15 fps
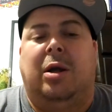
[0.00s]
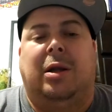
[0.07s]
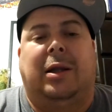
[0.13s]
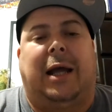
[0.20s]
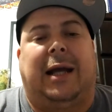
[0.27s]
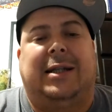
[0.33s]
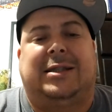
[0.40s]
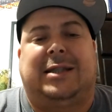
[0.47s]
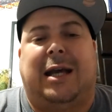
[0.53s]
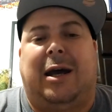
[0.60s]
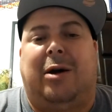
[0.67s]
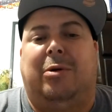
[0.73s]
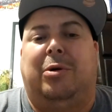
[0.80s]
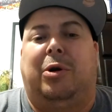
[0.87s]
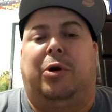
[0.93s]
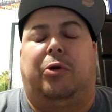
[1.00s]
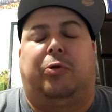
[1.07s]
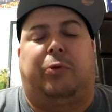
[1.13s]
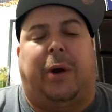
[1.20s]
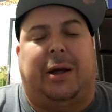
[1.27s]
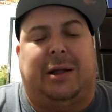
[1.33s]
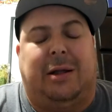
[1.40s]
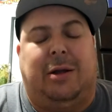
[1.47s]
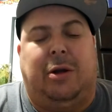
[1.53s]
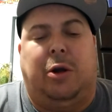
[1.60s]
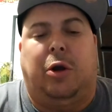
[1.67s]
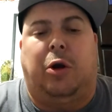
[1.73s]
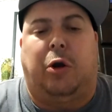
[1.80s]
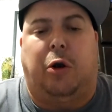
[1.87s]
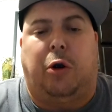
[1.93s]
lights out, great,
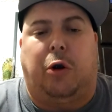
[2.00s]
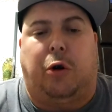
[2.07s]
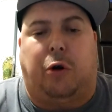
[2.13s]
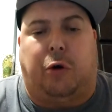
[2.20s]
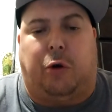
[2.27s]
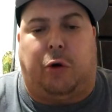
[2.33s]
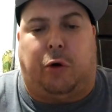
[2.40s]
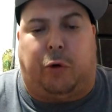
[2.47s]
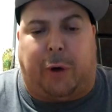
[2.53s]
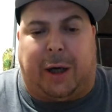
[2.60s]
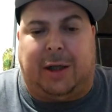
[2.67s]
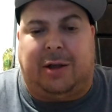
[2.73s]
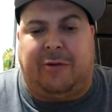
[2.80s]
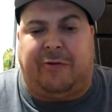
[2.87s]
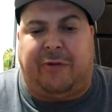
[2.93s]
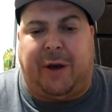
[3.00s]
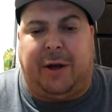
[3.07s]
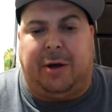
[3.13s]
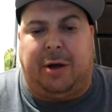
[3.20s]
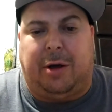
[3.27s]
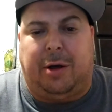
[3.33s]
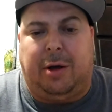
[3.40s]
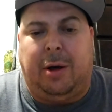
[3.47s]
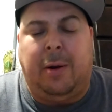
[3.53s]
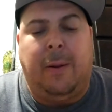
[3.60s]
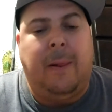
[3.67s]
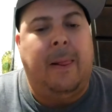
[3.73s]
great defender,